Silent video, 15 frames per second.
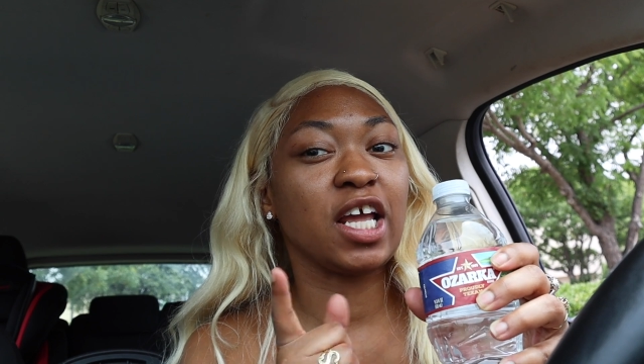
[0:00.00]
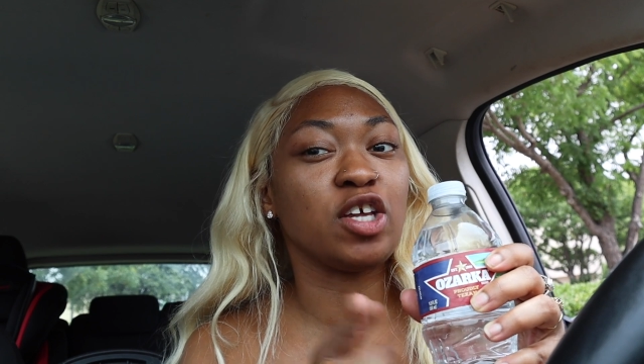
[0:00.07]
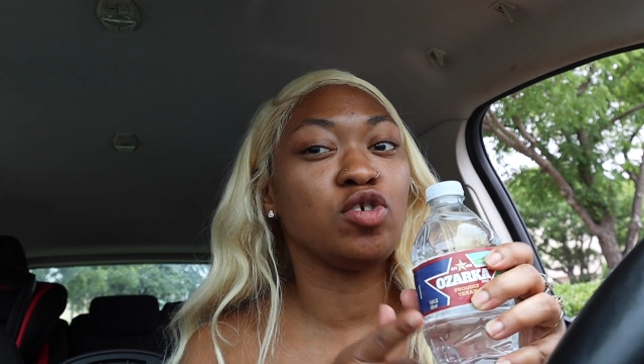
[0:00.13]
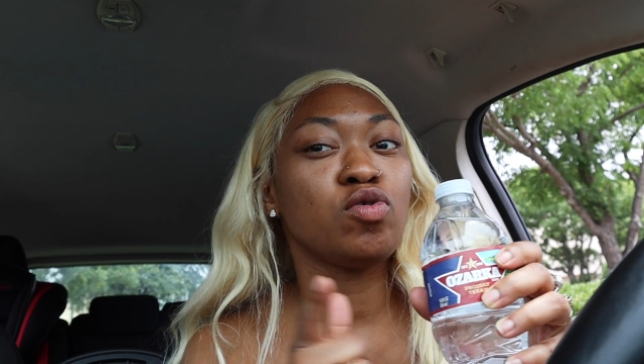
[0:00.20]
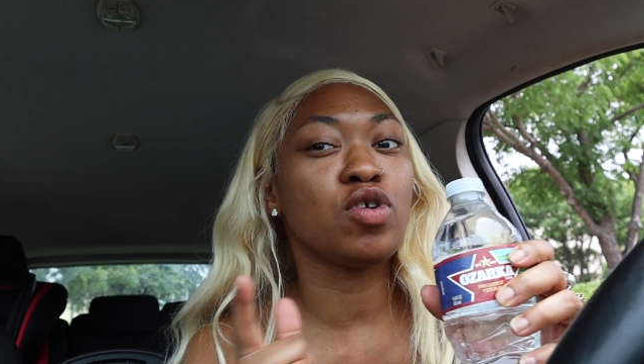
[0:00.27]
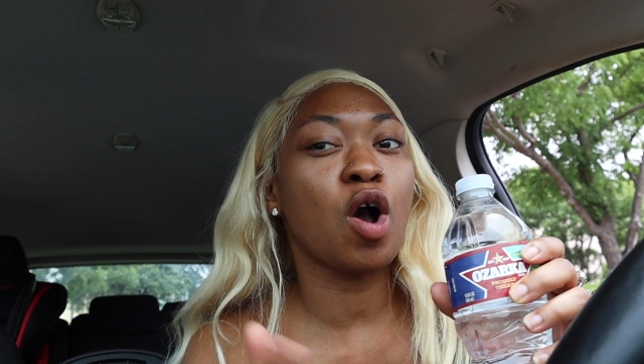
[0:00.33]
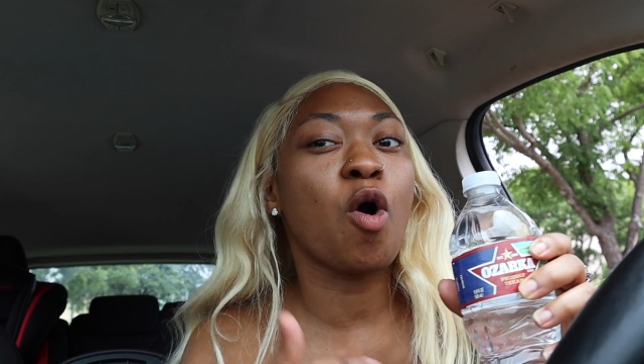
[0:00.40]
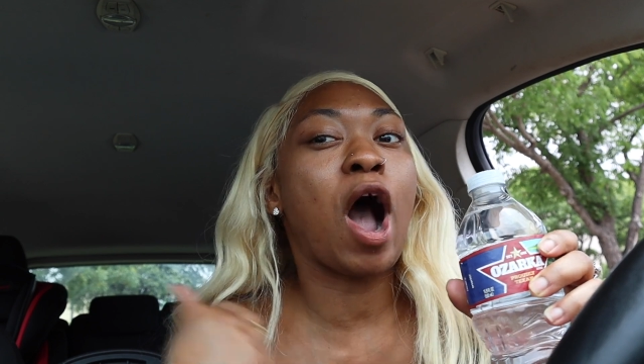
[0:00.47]
and
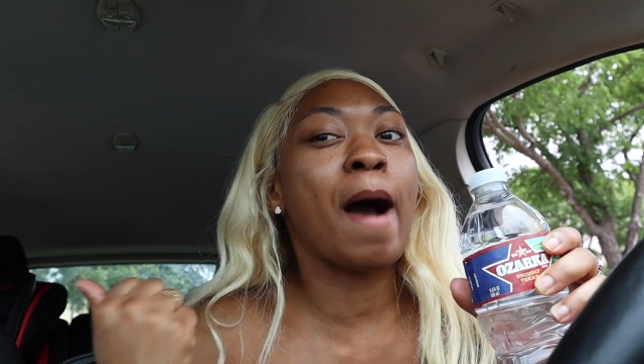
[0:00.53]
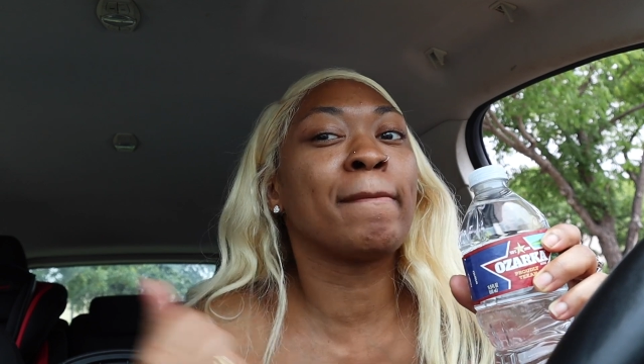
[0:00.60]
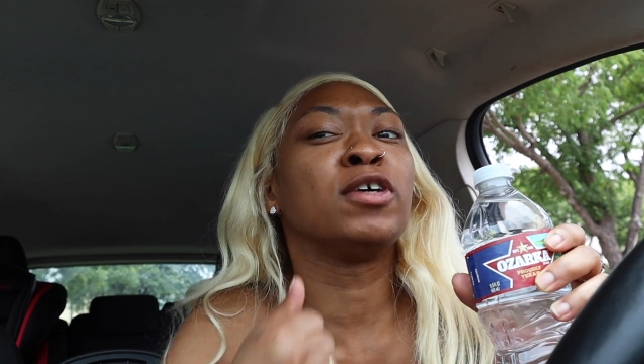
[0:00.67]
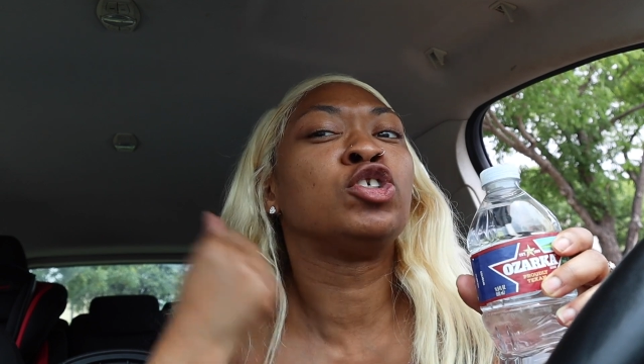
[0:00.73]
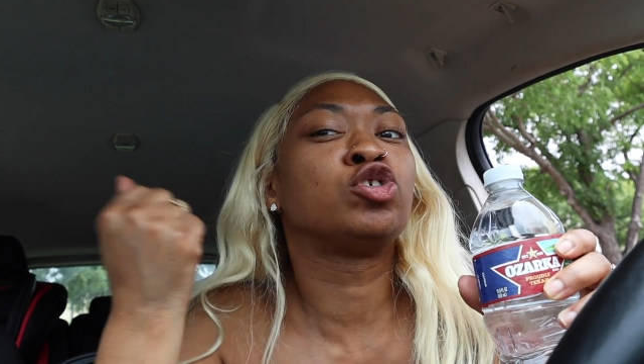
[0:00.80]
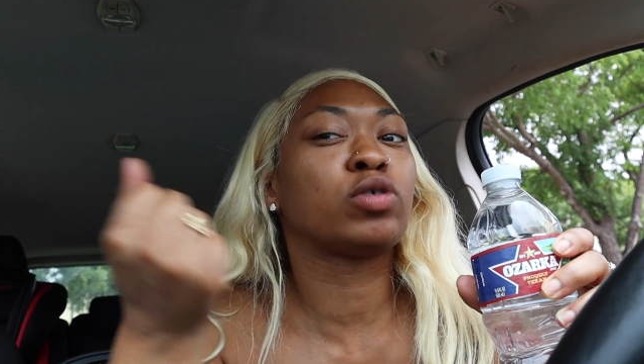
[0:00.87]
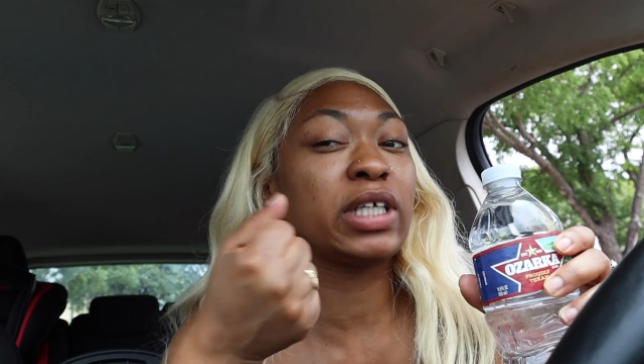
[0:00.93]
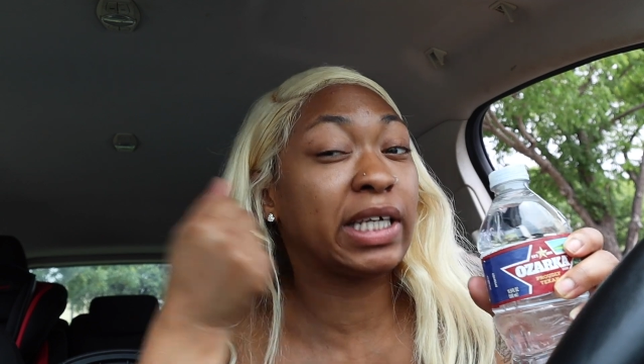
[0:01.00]
you know I'm gonna
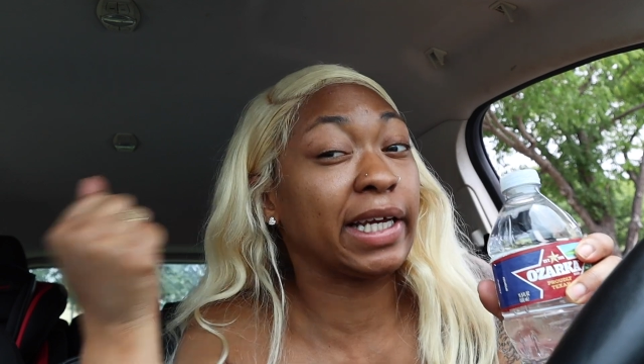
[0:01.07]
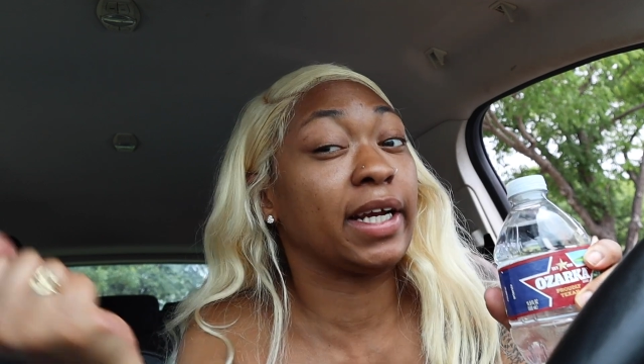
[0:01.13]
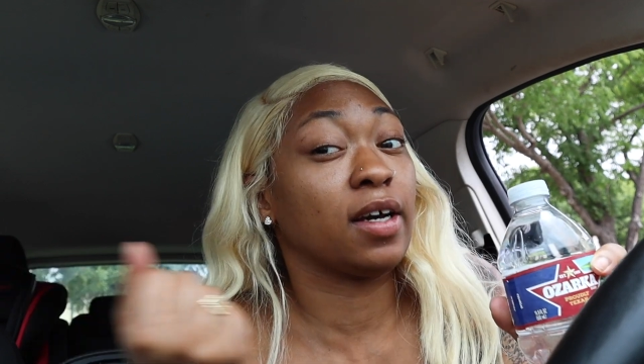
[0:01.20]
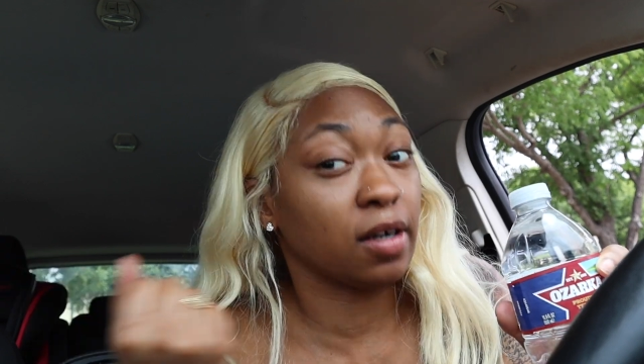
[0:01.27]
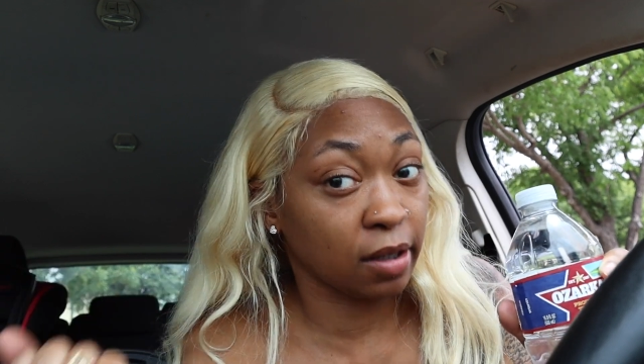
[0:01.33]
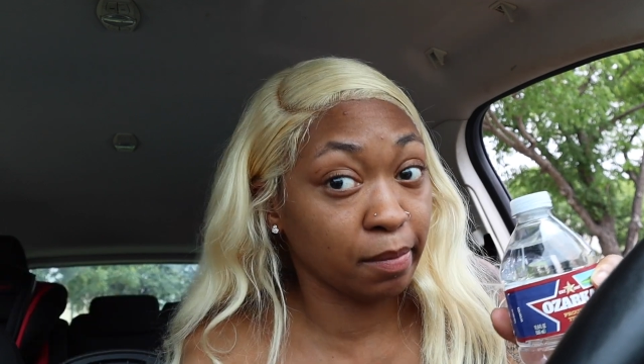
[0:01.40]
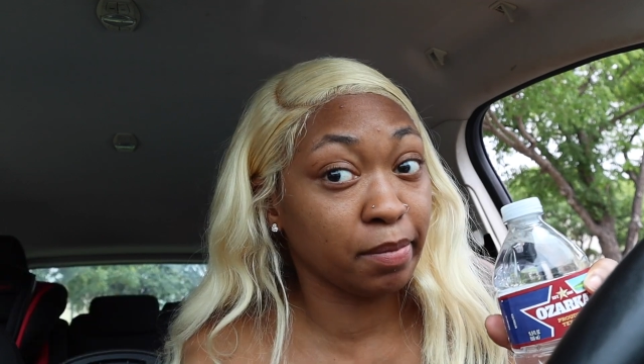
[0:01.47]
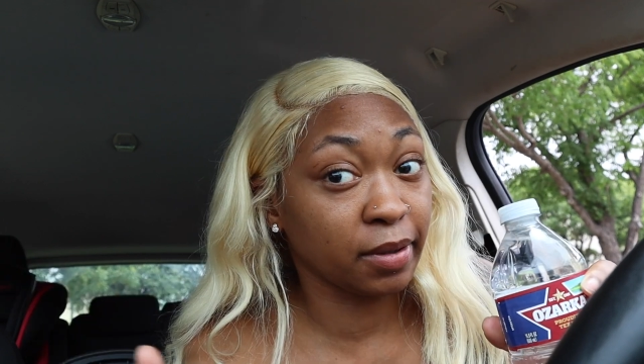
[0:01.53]
drink it
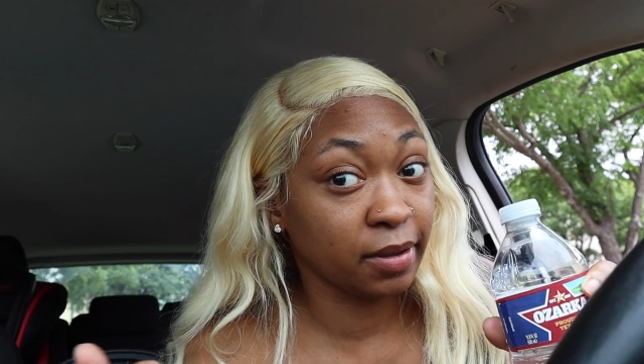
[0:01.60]
up.